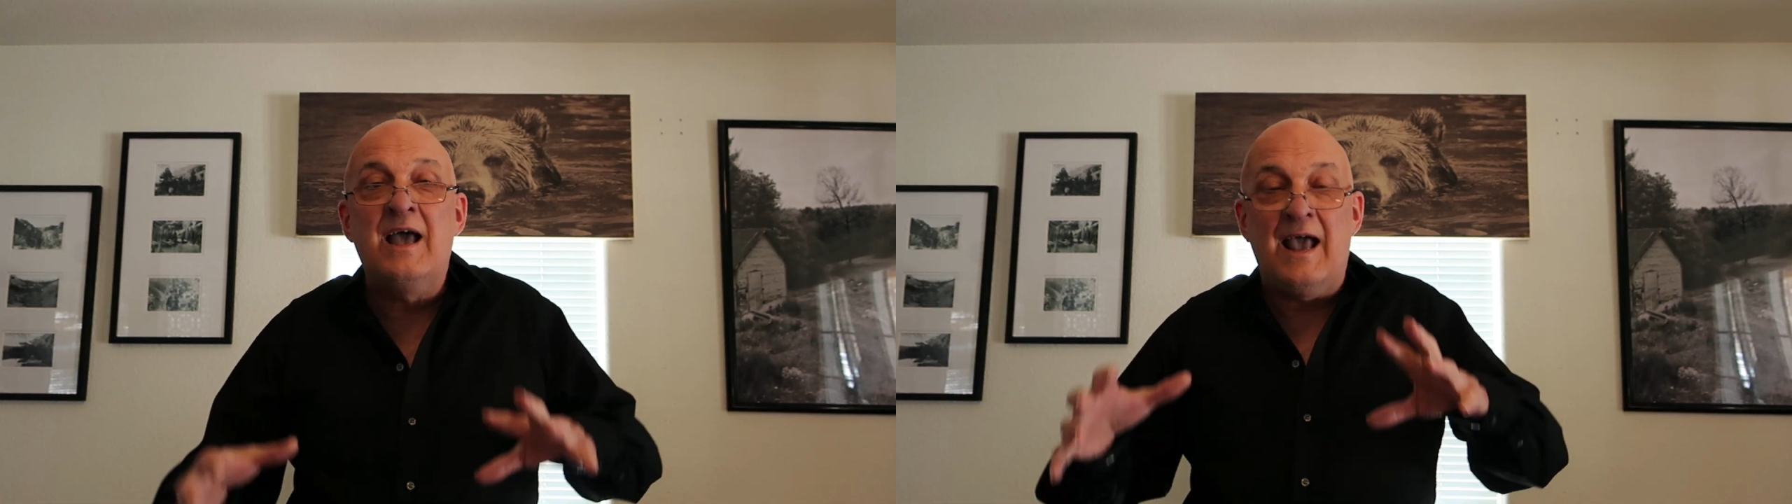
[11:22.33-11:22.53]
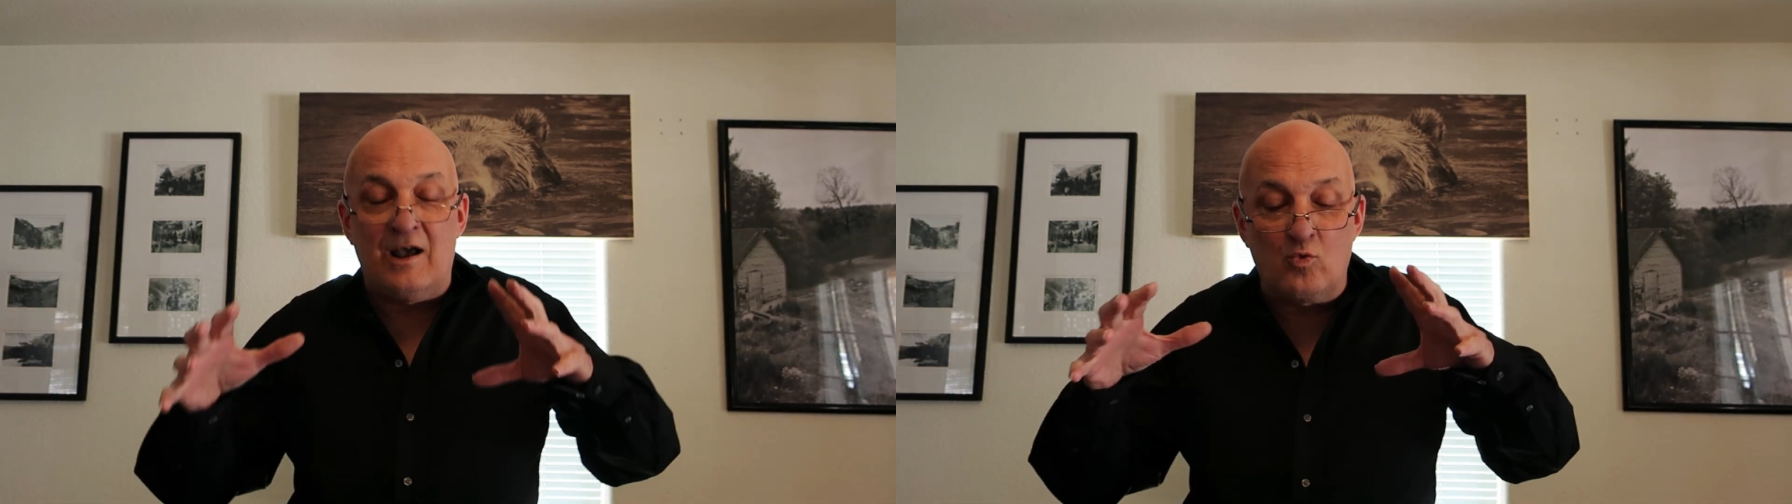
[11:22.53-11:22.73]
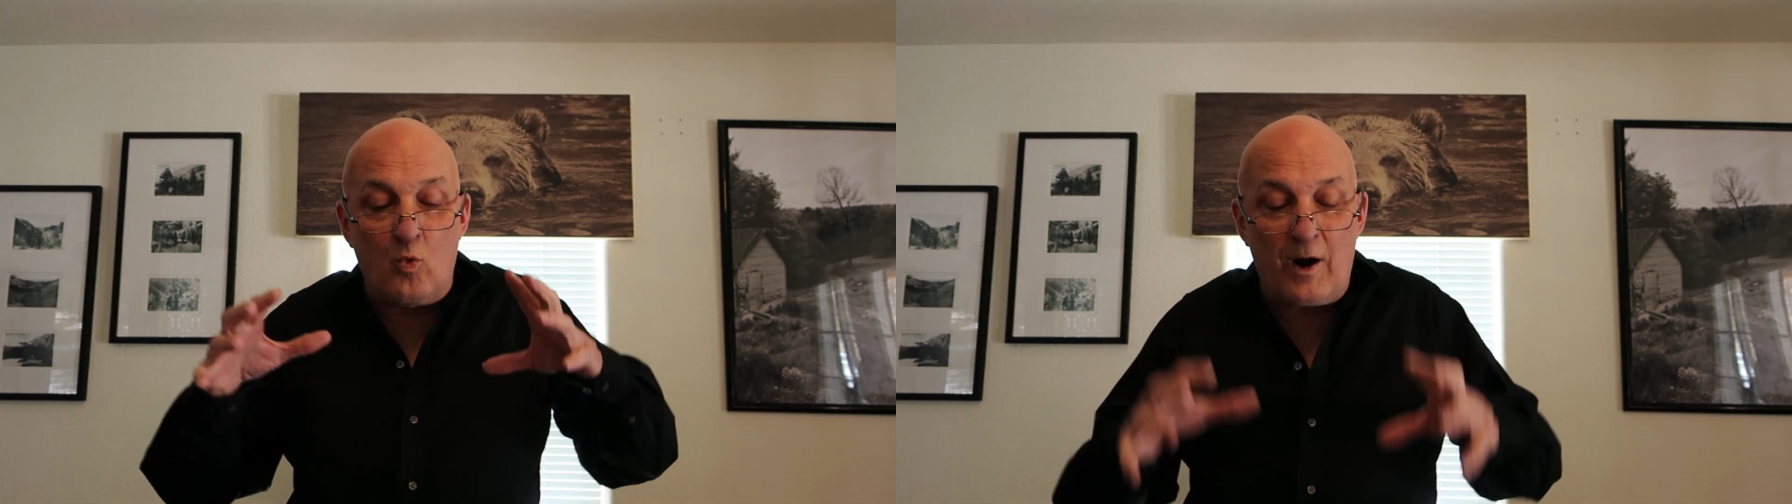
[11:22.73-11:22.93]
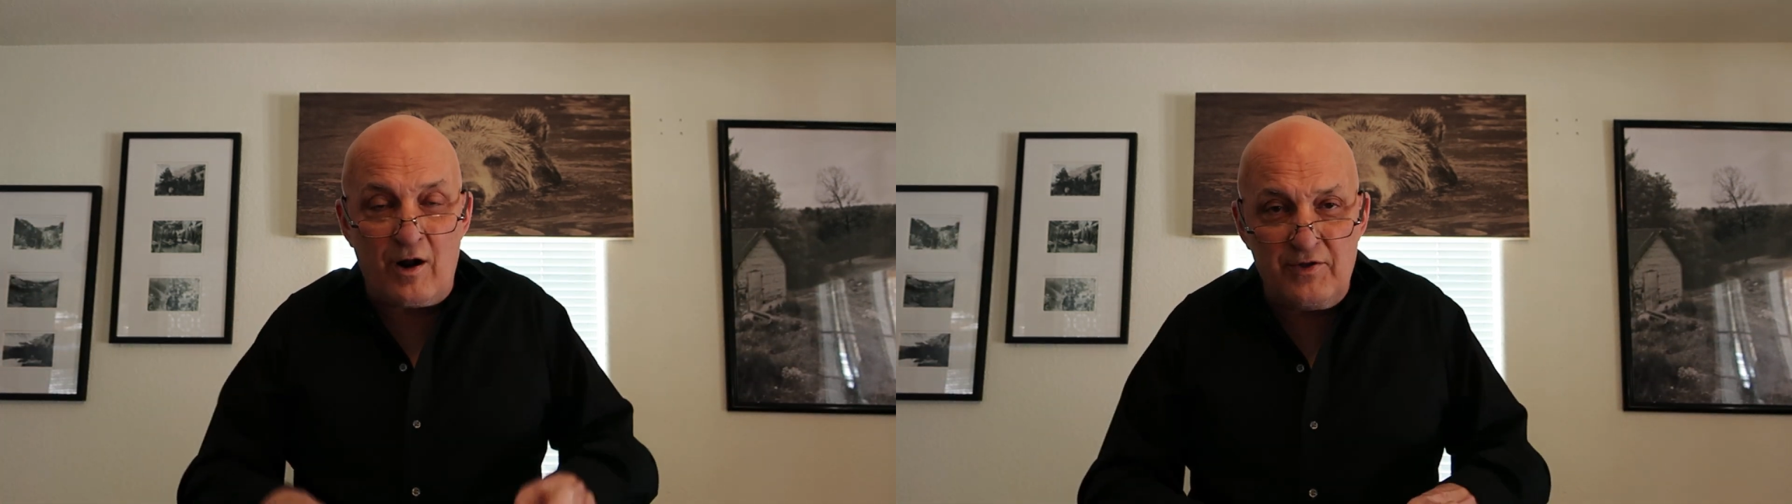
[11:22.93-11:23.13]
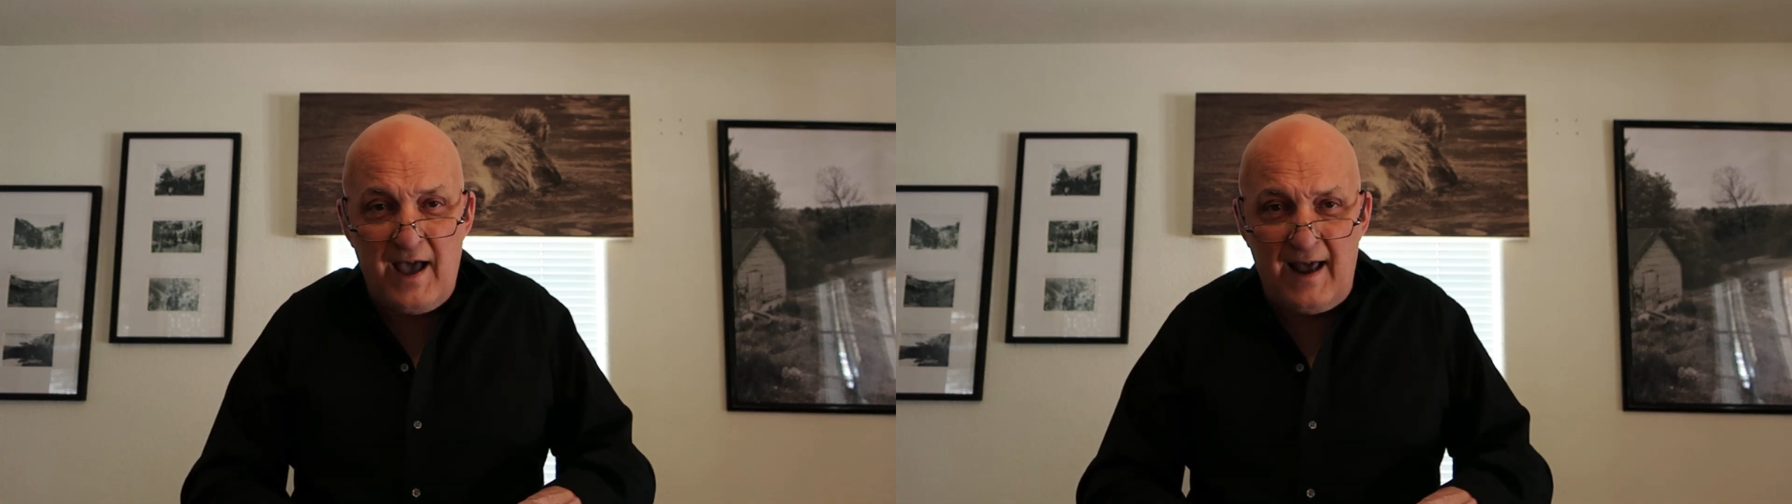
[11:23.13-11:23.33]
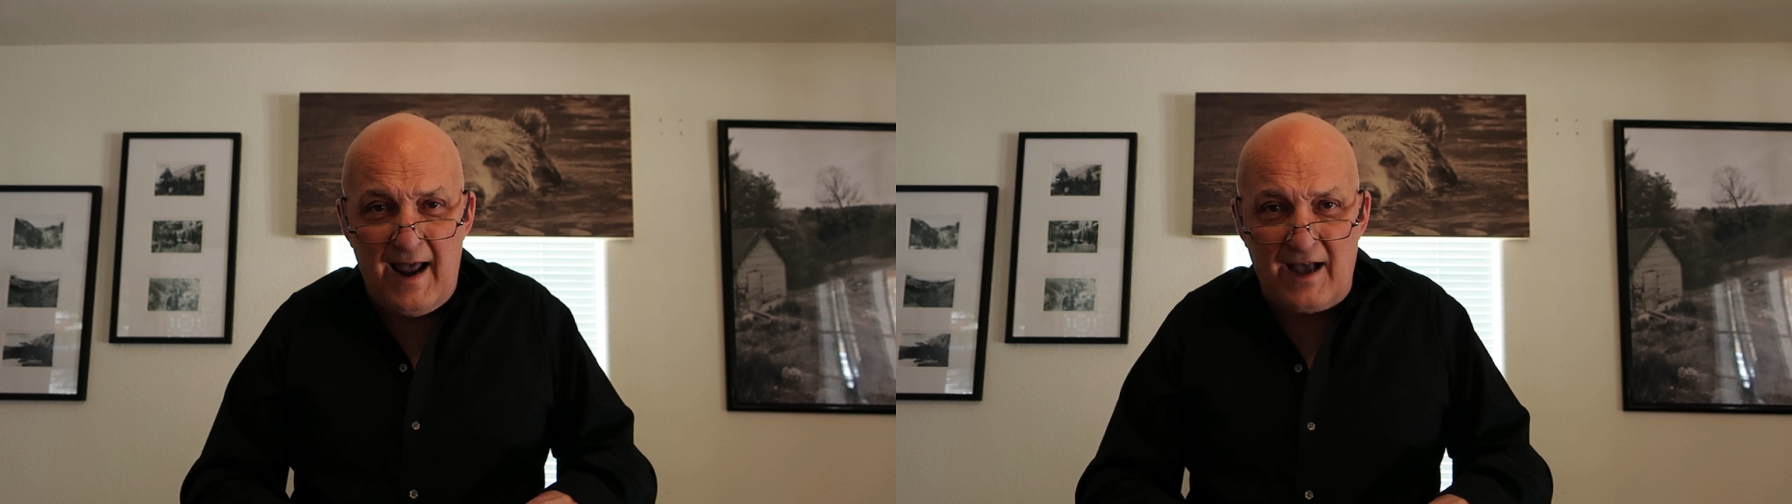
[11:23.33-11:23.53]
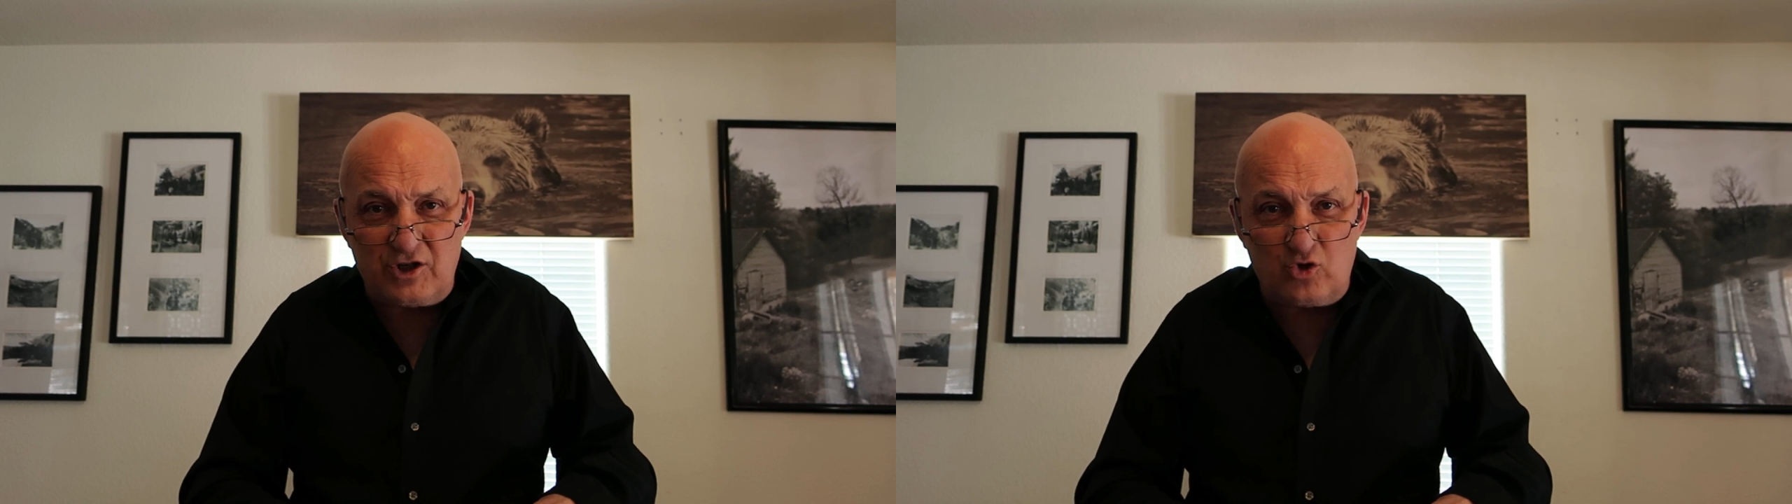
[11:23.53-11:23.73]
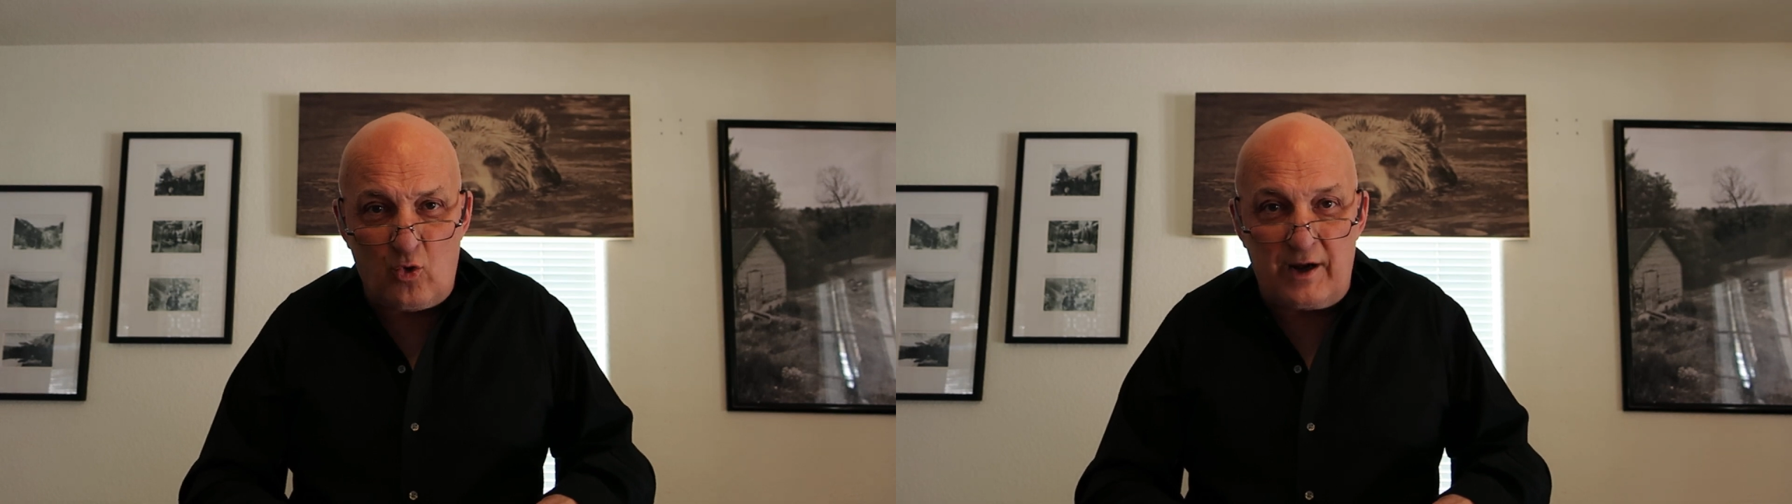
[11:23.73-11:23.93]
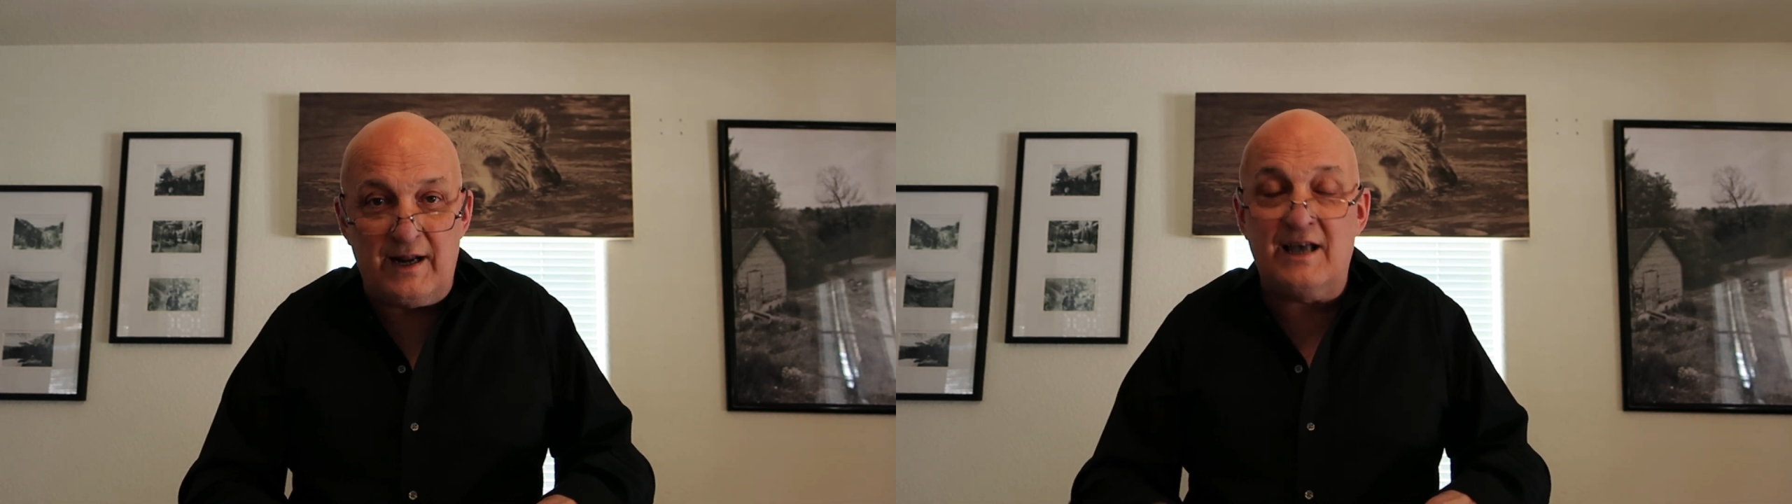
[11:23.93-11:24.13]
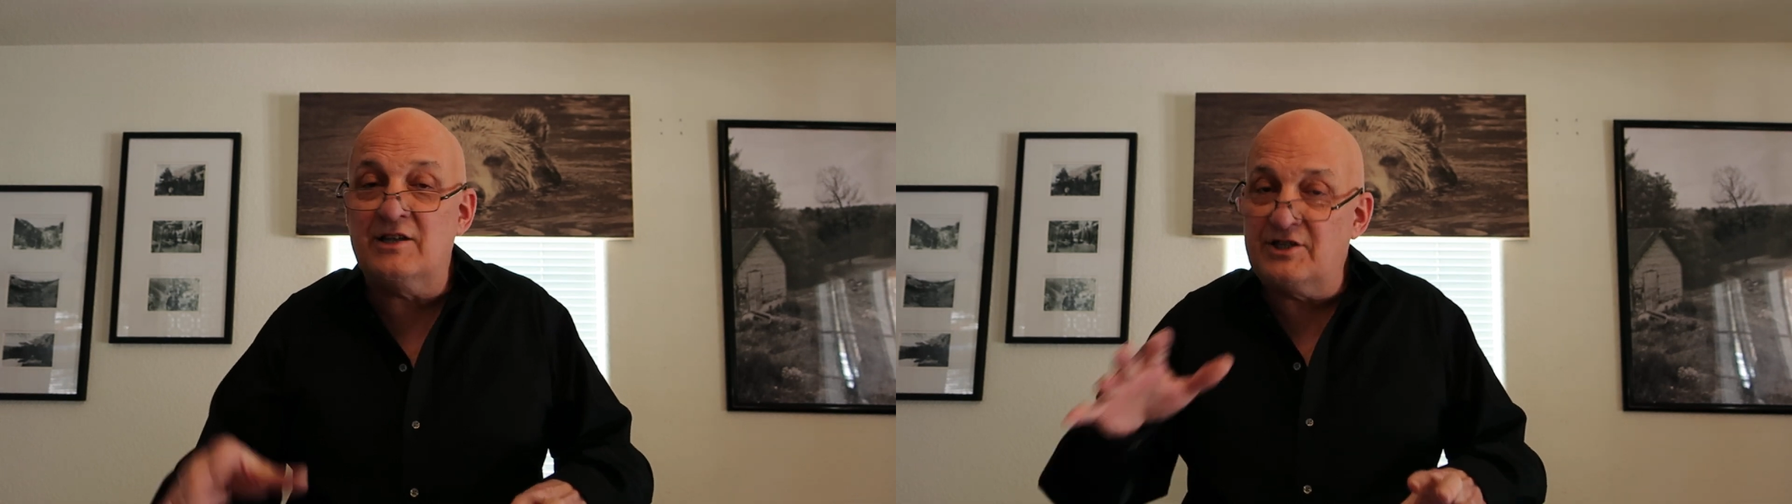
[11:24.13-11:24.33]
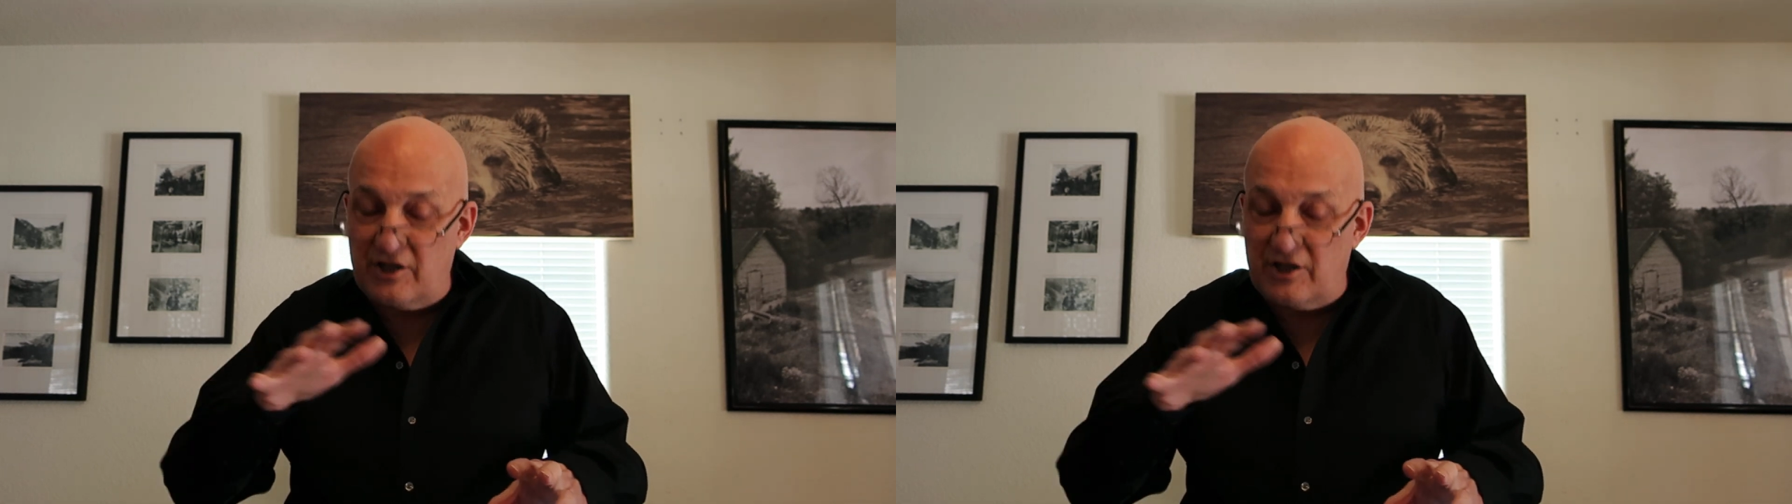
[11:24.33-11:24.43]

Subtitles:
And where that asteroid hits,